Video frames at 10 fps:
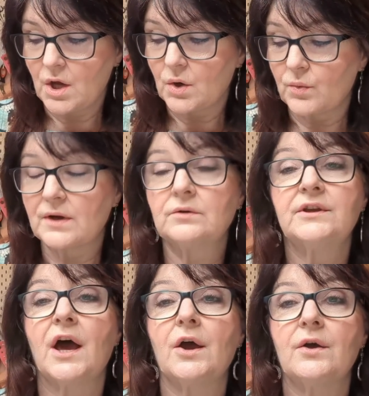will
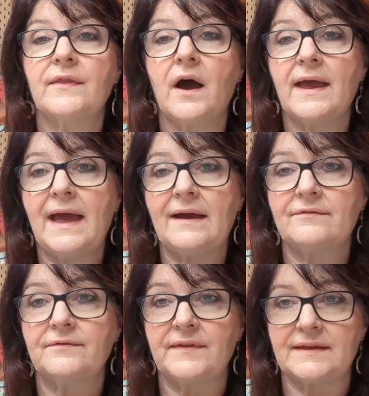know that I have
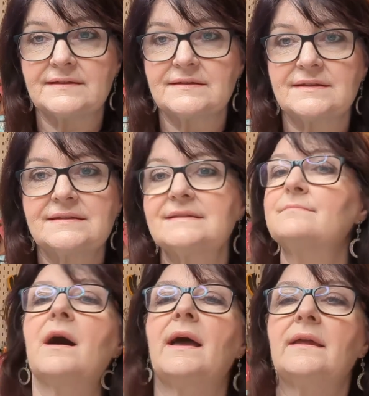this is
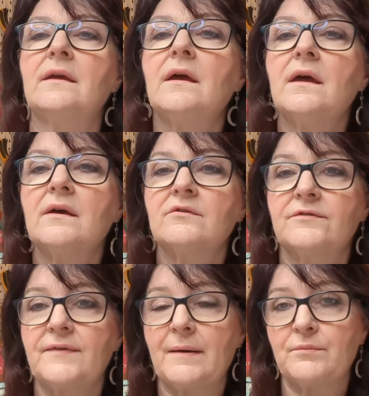my
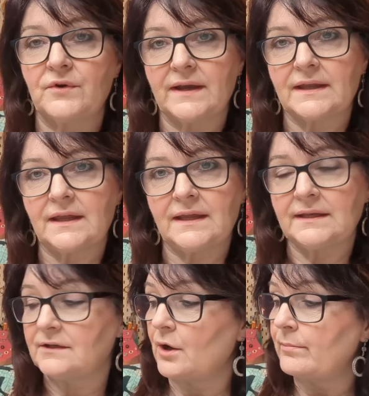fabric
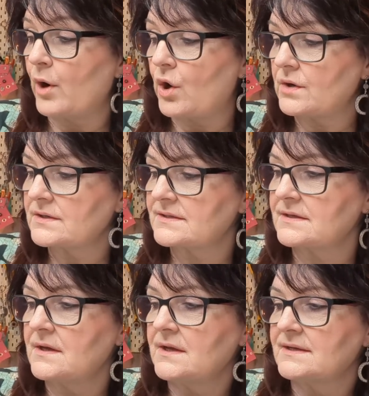in a box.
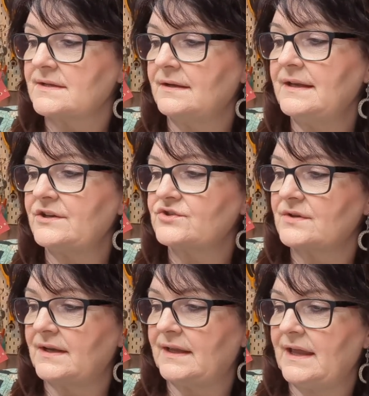So
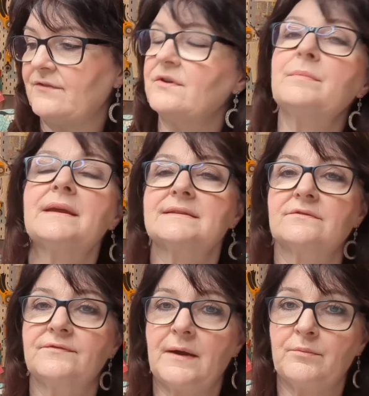literally every piece of
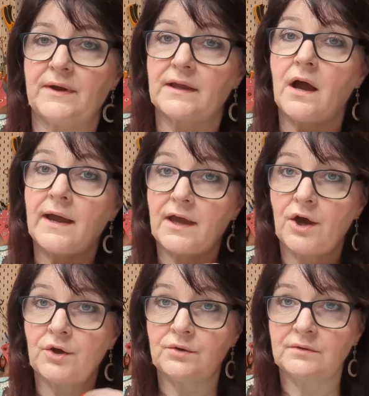fabric I
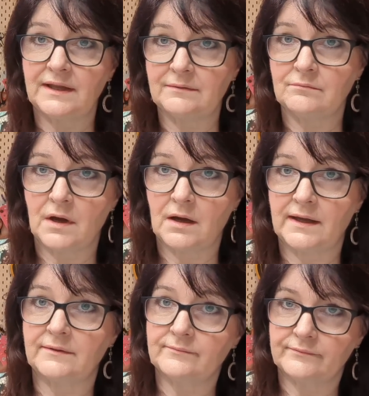own in my